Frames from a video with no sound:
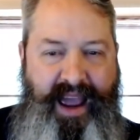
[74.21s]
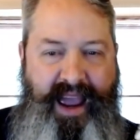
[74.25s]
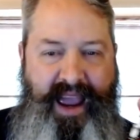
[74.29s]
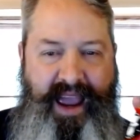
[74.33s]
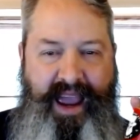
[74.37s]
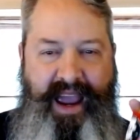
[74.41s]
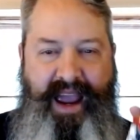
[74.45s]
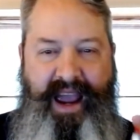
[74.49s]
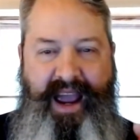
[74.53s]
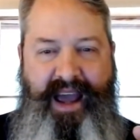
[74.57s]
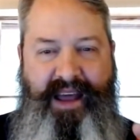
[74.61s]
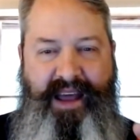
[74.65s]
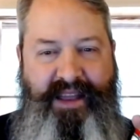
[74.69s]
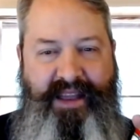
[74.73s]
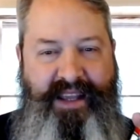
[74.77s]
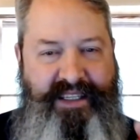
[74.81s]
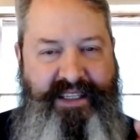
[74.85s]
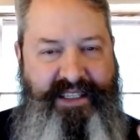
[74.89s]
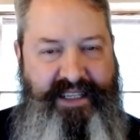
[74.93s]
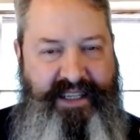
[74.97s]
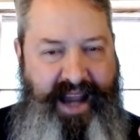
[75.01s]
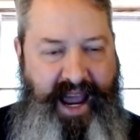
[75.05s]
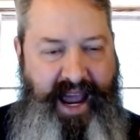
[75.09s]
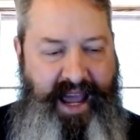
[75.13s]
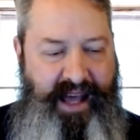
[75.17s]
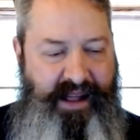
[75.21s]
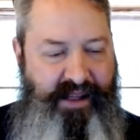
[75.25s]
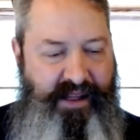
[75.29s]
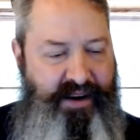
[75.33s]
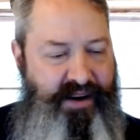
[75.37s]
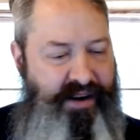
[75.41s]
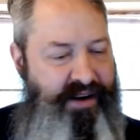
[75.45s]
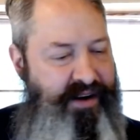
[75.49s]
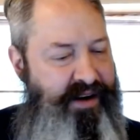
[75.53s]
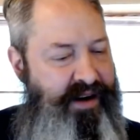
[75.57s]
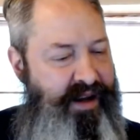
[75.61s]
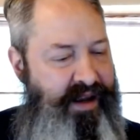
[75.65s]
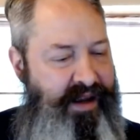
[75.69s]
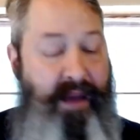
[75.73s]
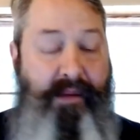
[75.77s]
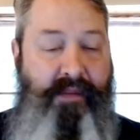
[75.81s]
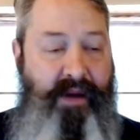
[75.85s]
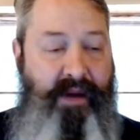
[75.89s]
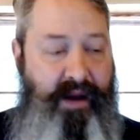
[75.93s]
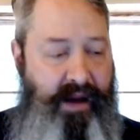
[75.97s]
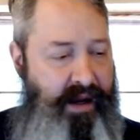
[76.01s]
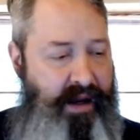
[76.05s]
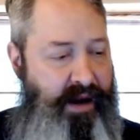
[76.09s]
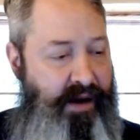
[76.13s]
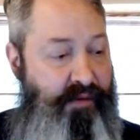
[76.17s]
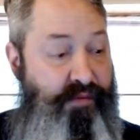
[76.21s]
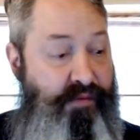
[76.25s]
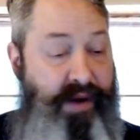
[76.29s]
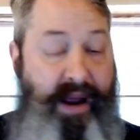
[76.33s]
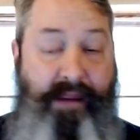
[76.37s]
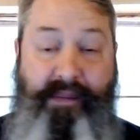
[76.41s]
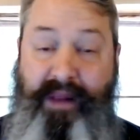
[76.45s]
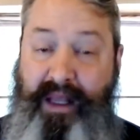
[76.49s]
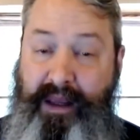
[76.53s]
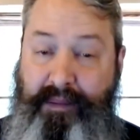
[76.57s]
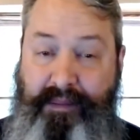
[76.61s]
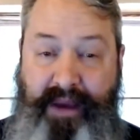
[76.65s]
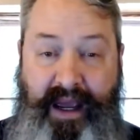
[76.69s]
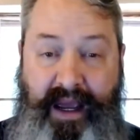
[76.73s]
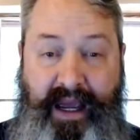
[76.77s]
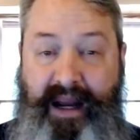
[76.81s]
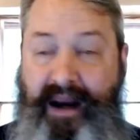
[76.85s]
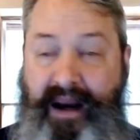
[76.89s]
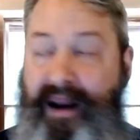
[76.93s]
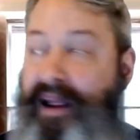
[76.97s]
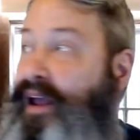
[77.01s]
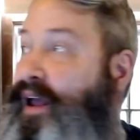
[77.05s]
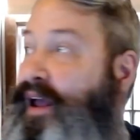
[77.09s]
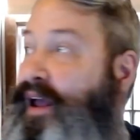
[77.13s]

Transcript: And this tailored uh, Rambling Man